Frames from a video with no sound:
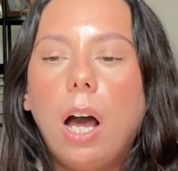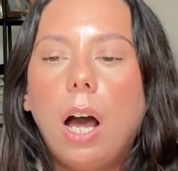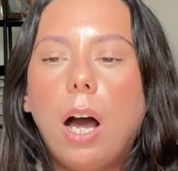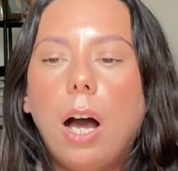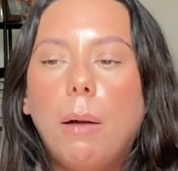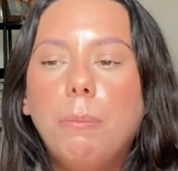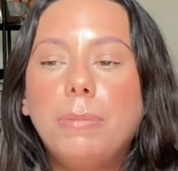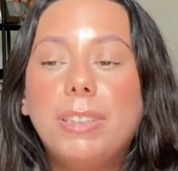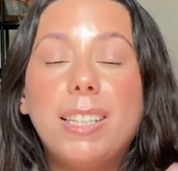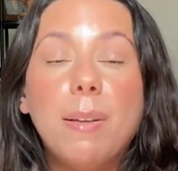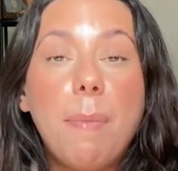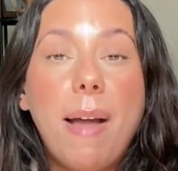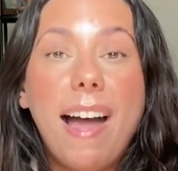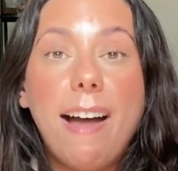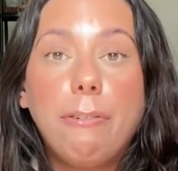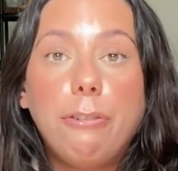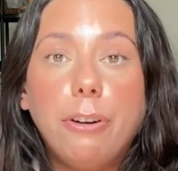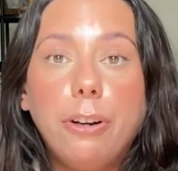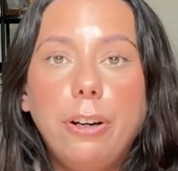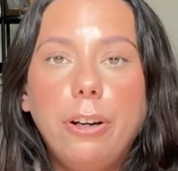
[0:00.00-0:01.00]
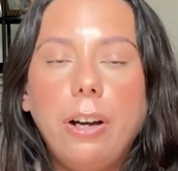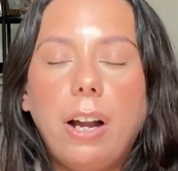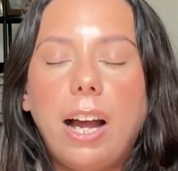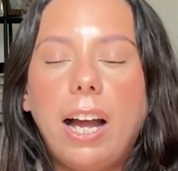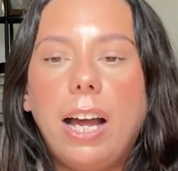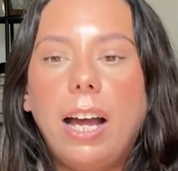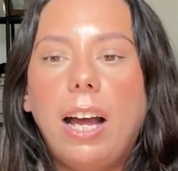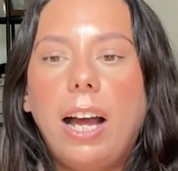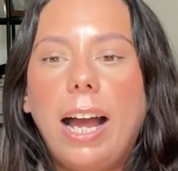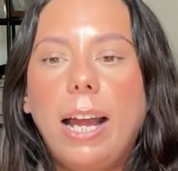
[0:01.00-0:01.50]
um, some effort.
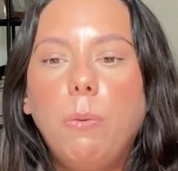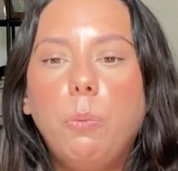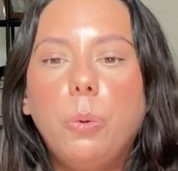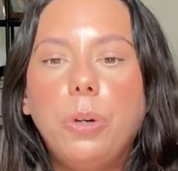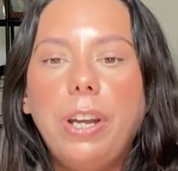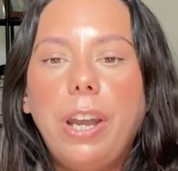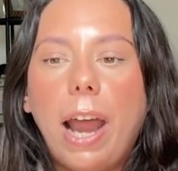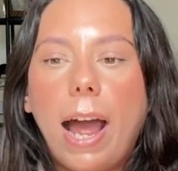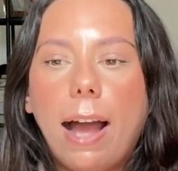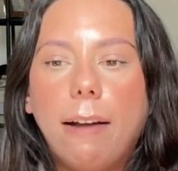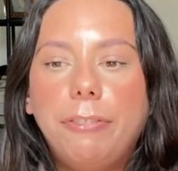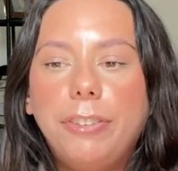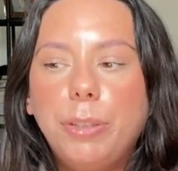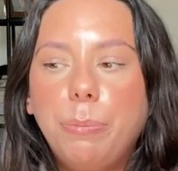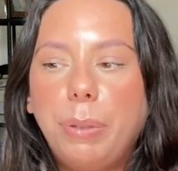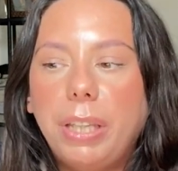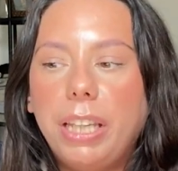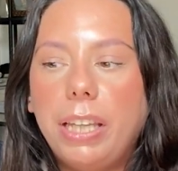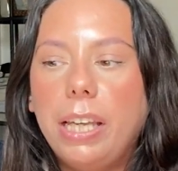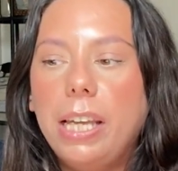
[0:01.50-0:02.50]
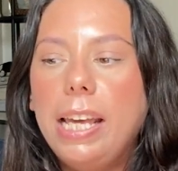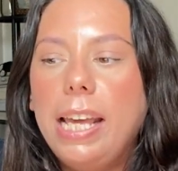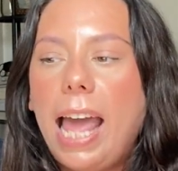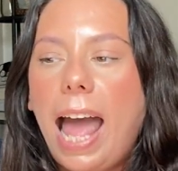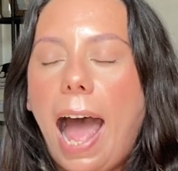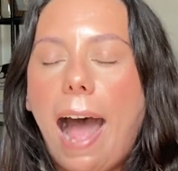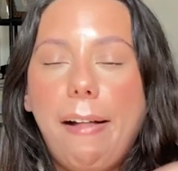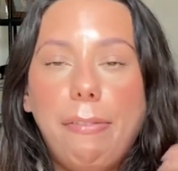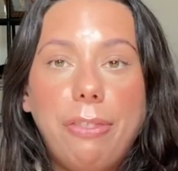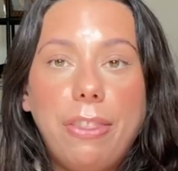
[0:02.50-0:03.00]
I, I wouldn't have to be
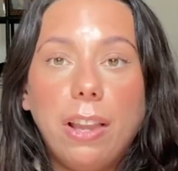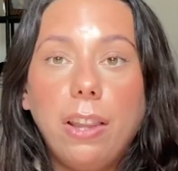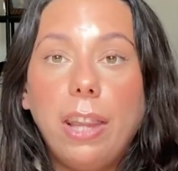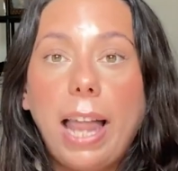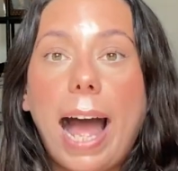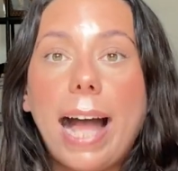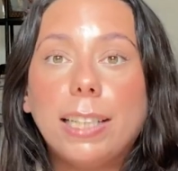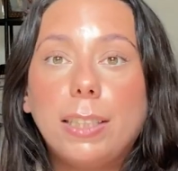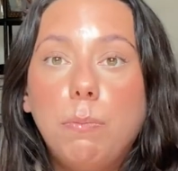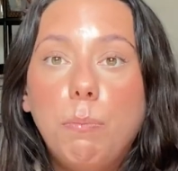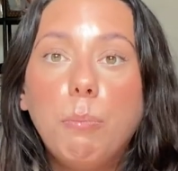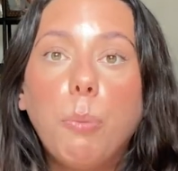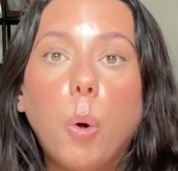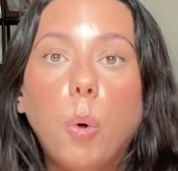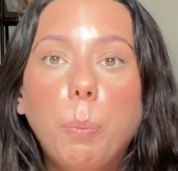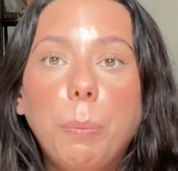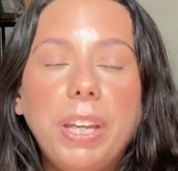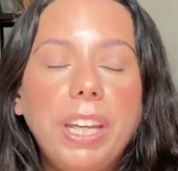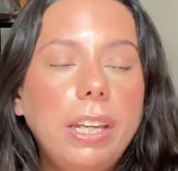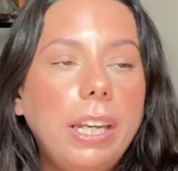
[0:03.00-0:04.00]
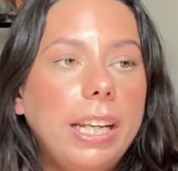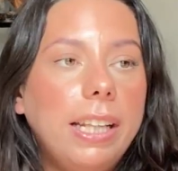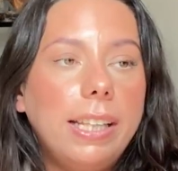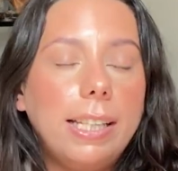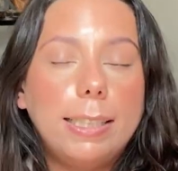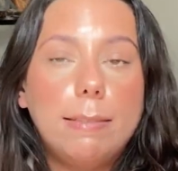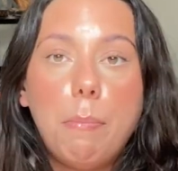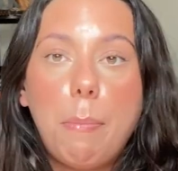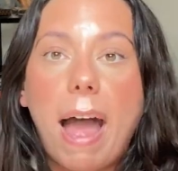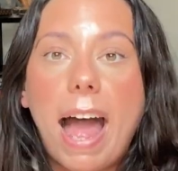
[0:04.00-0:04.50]
at the last moment in
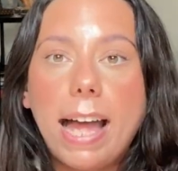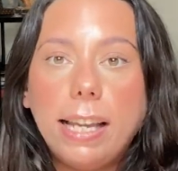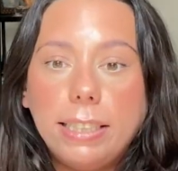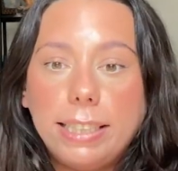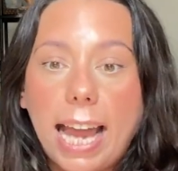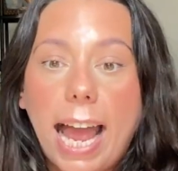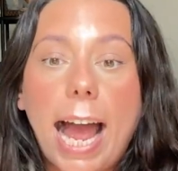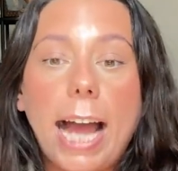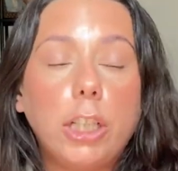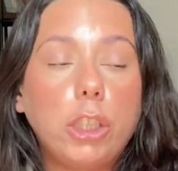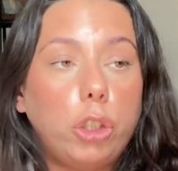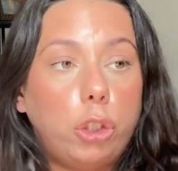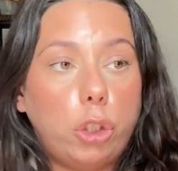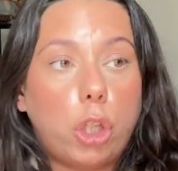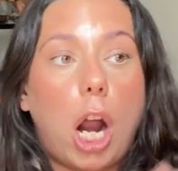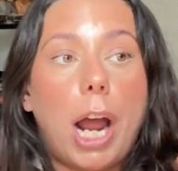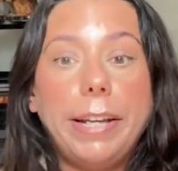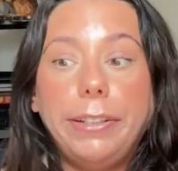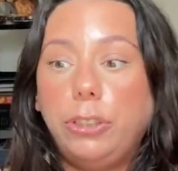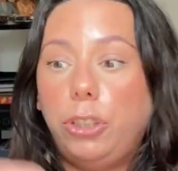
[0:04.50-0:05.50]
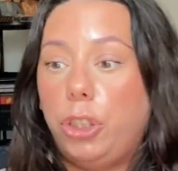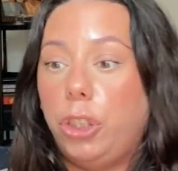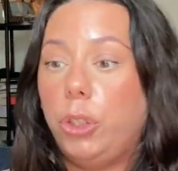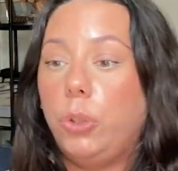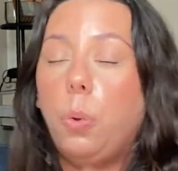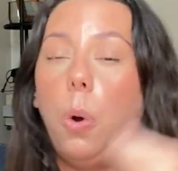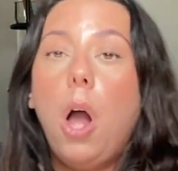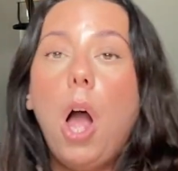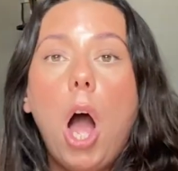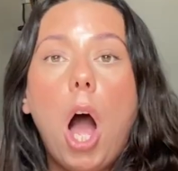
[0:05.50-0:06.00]
this mad dash trying
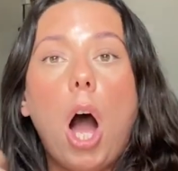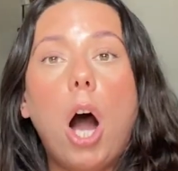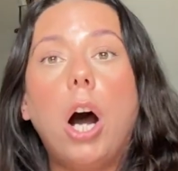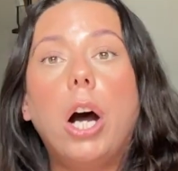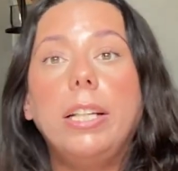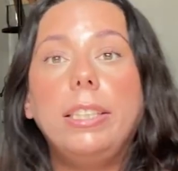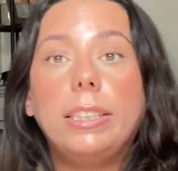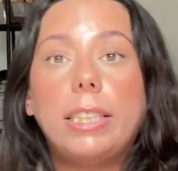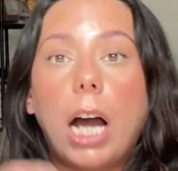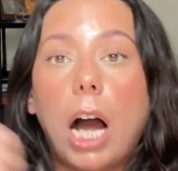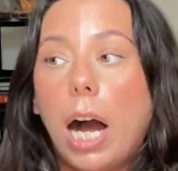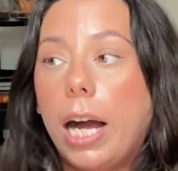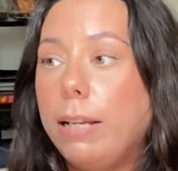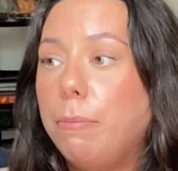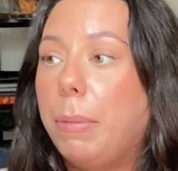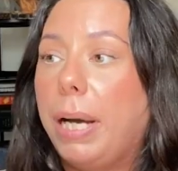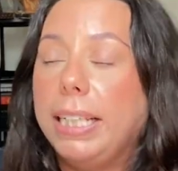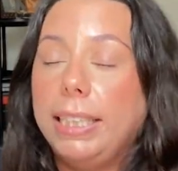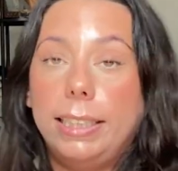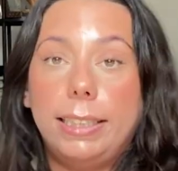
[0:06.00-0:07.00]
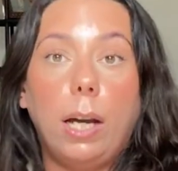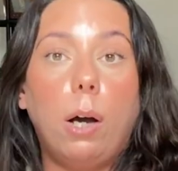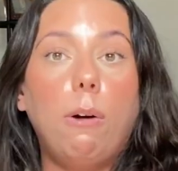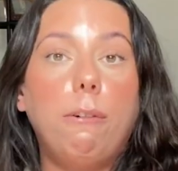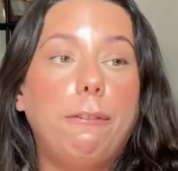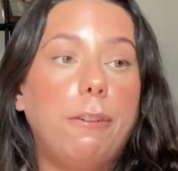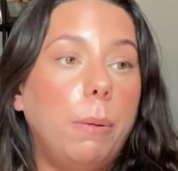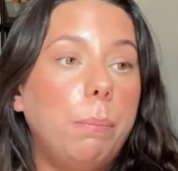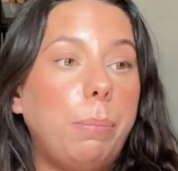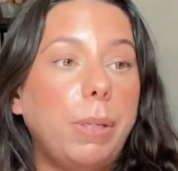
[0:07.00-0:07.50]
to untie
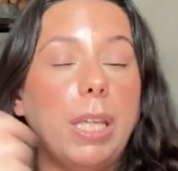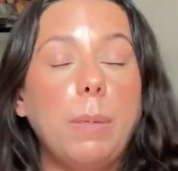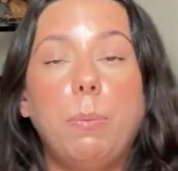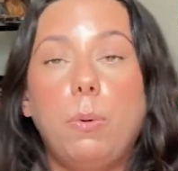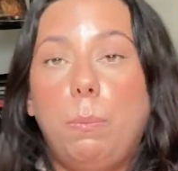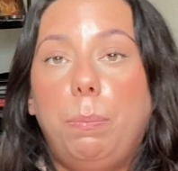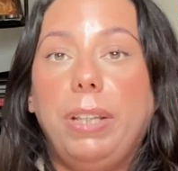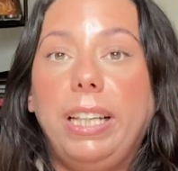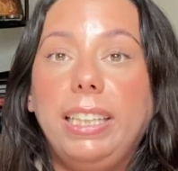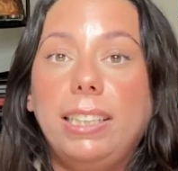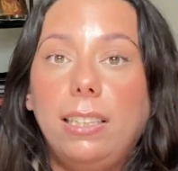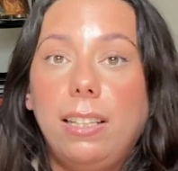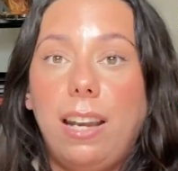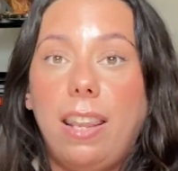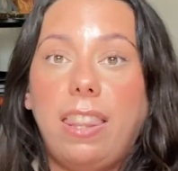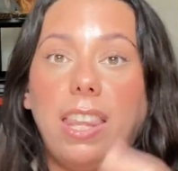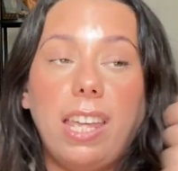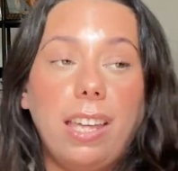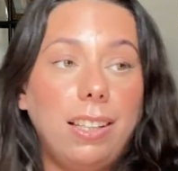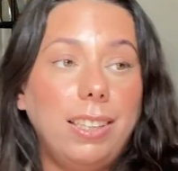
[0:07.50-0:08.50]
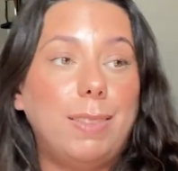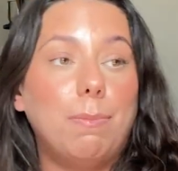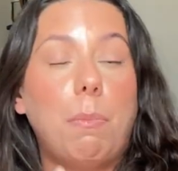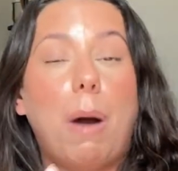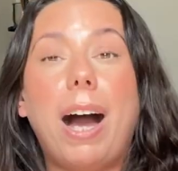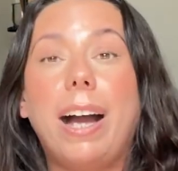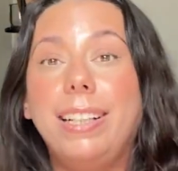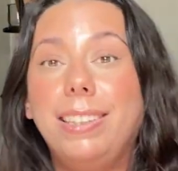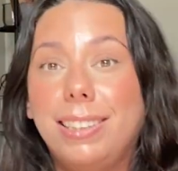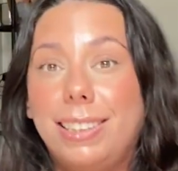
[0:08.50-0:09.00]
myself from people, places, and things,
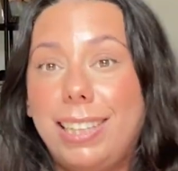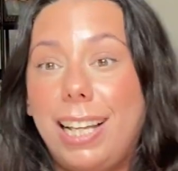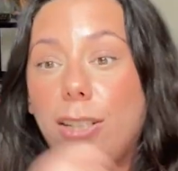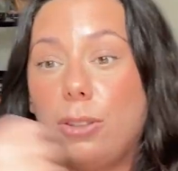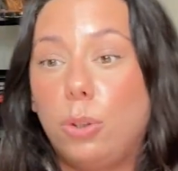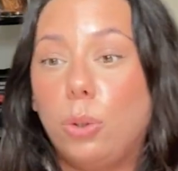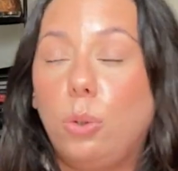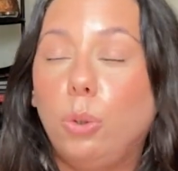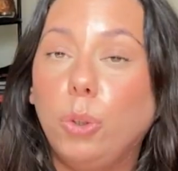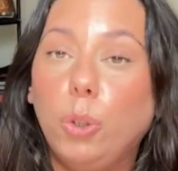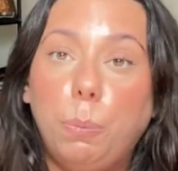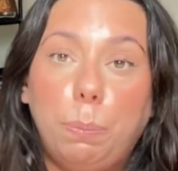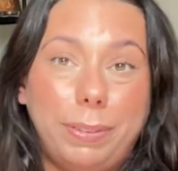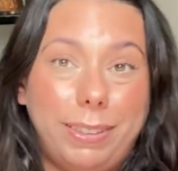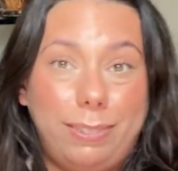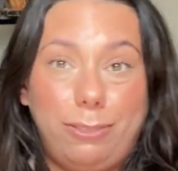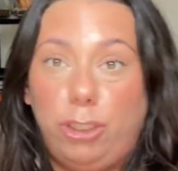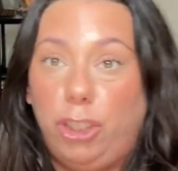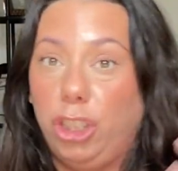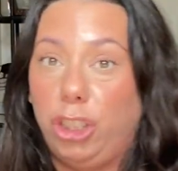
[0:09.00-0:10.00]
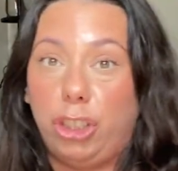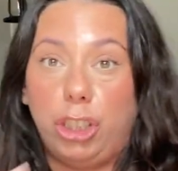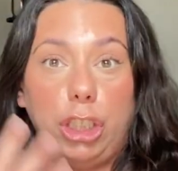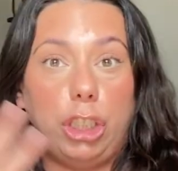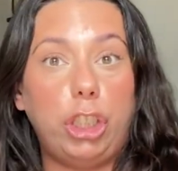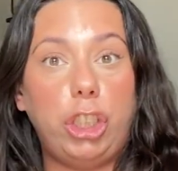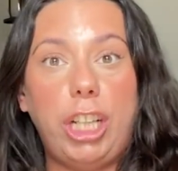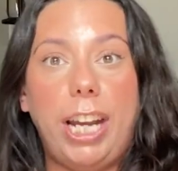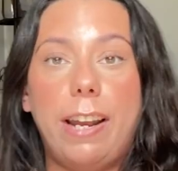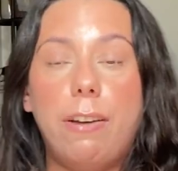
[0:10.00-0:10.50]
mindsets, groups, just
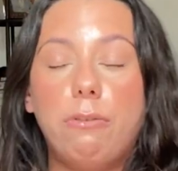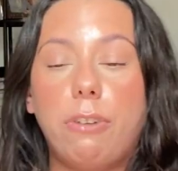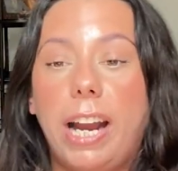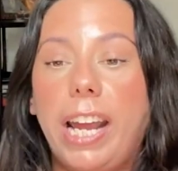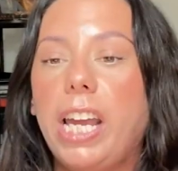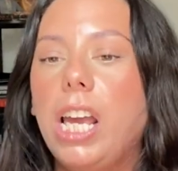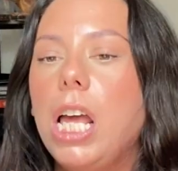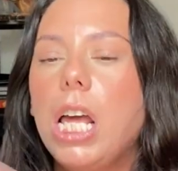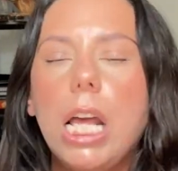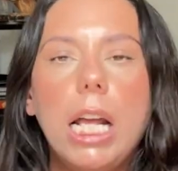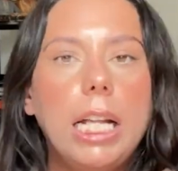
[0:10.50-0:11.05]
shit, right?